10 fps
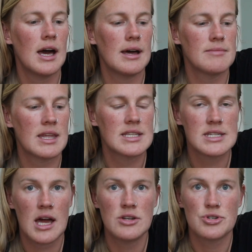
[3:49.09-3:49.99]
that
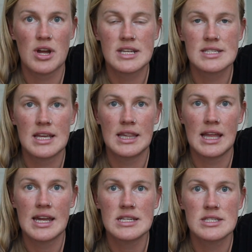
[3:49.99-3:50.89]
it's not in direct
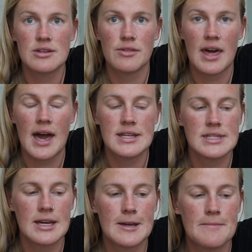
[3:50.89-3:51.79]
sunlight, so that